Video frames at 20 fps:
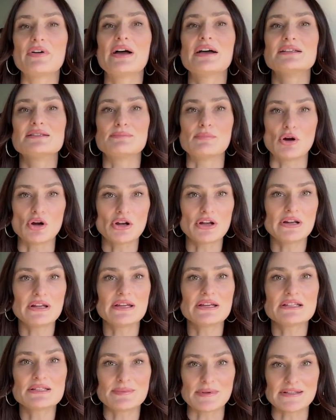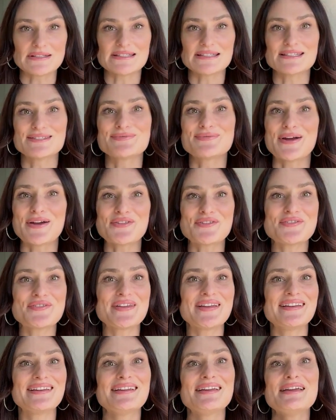as marketing expenses rather
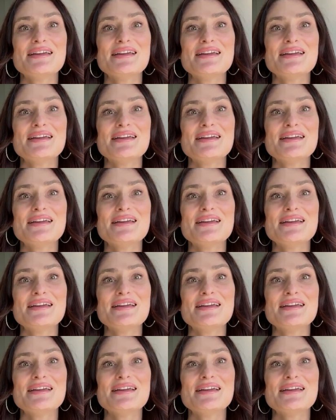than